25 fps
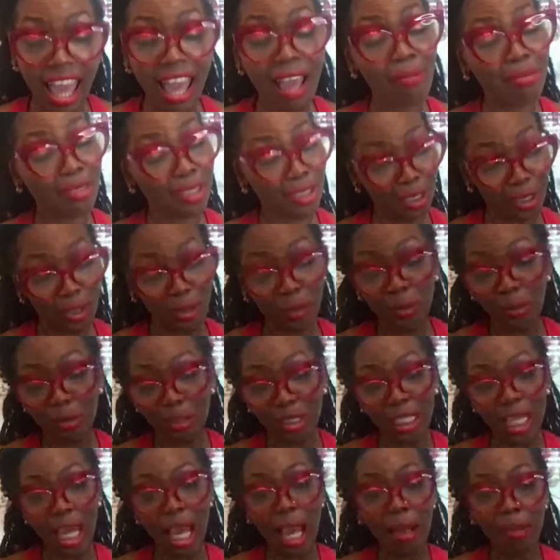
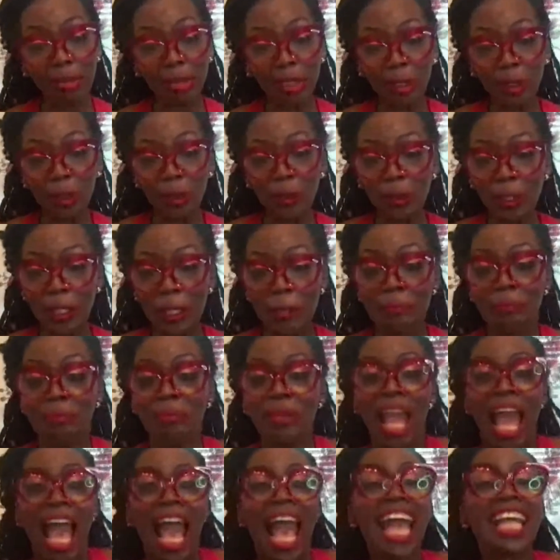Absolutely, absolutely.
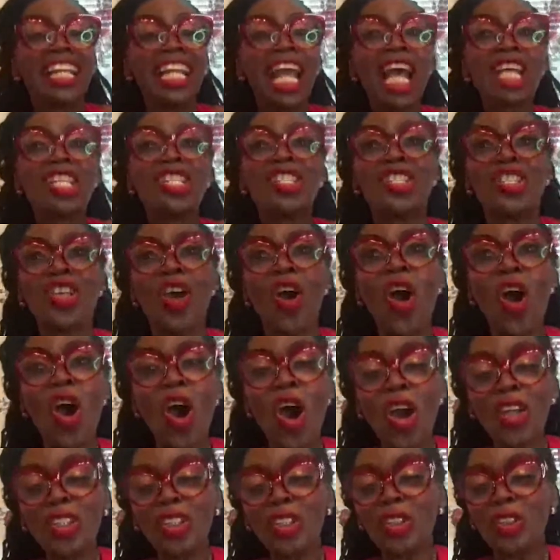And I
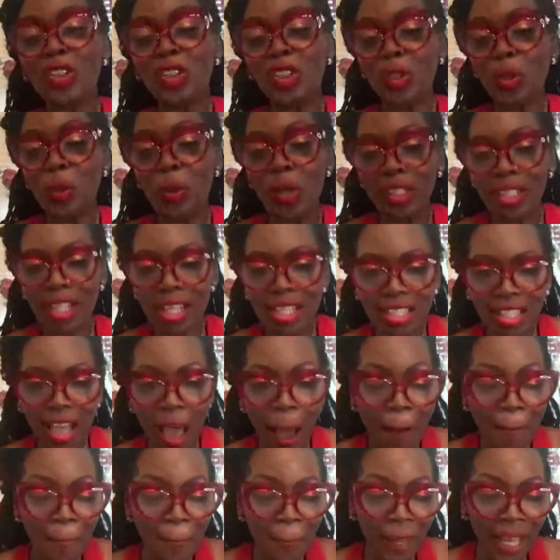saw you doing this
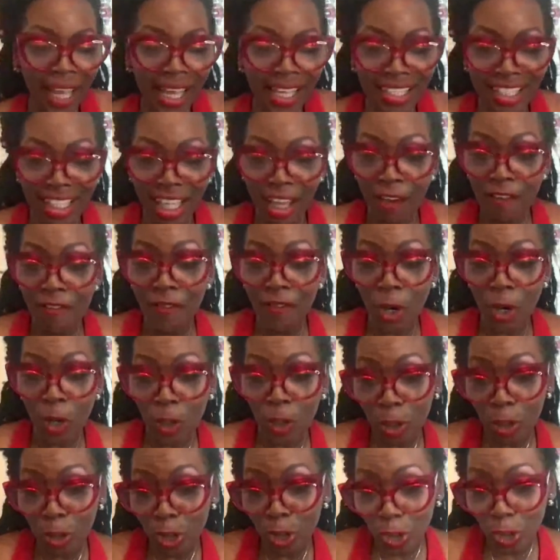amazing
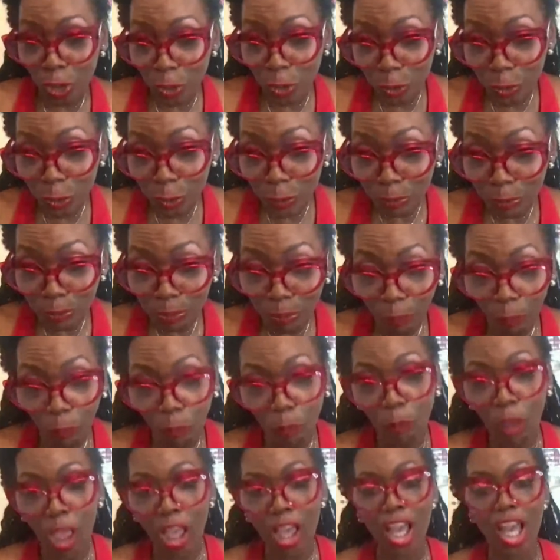photo shoot.
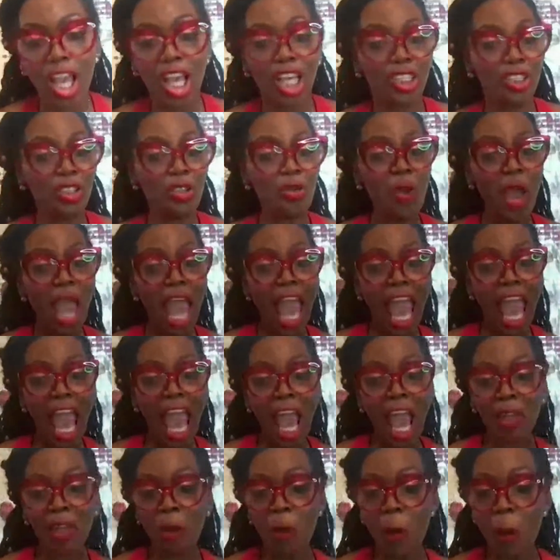You
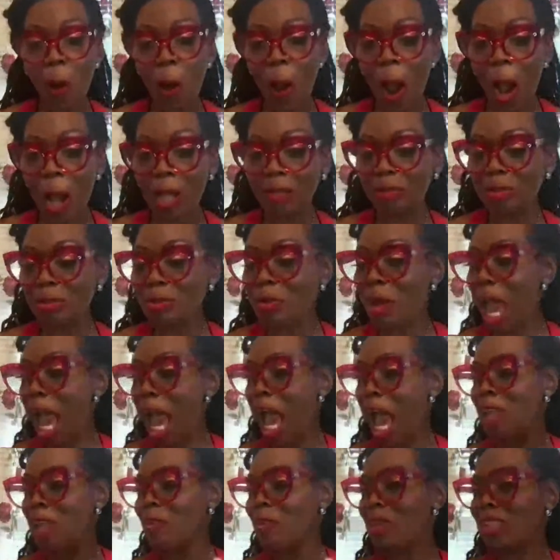had
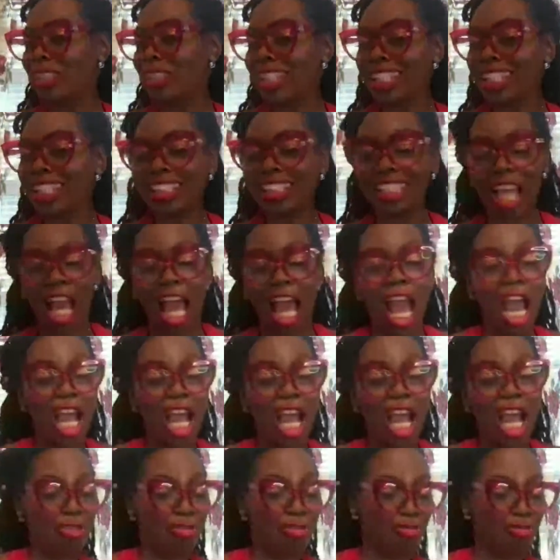on this
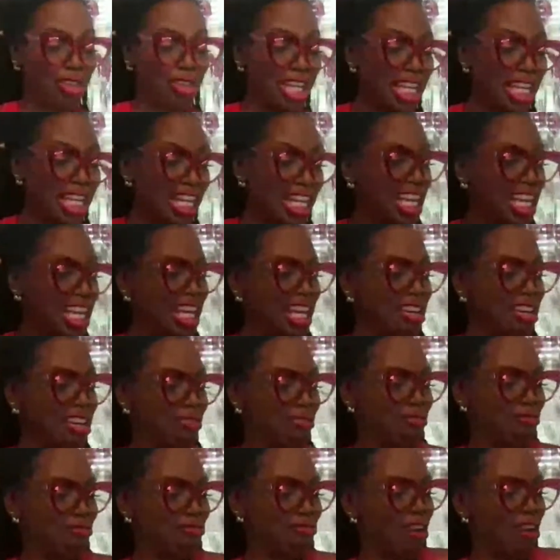
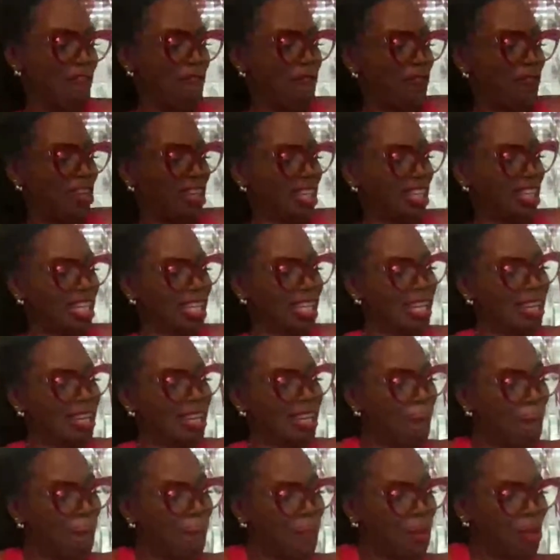green,
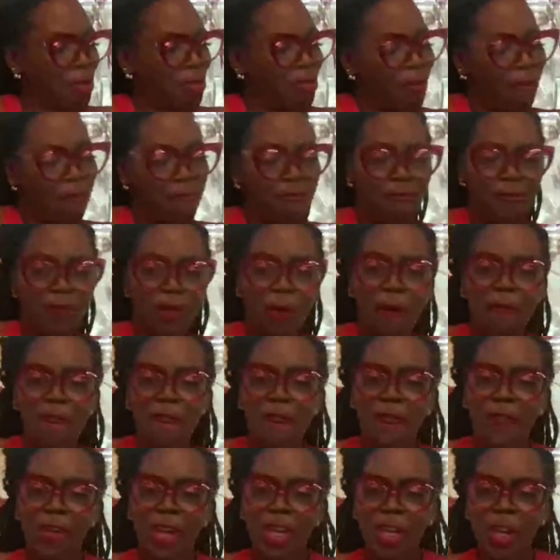ruffly, beautiful,
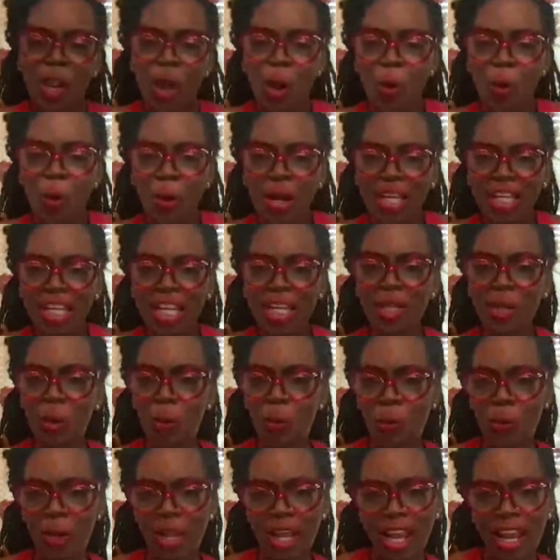flowing in the
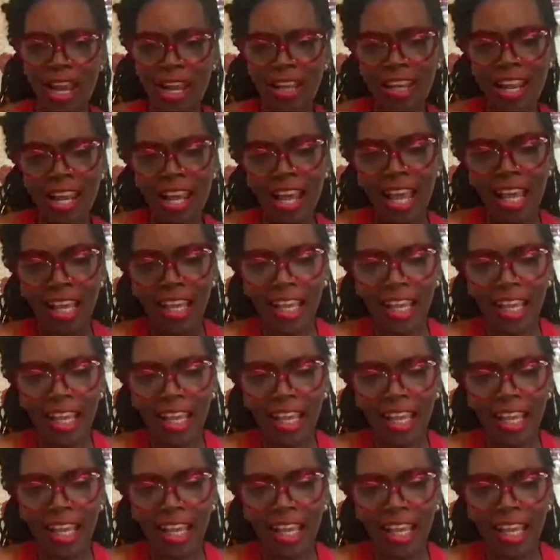wind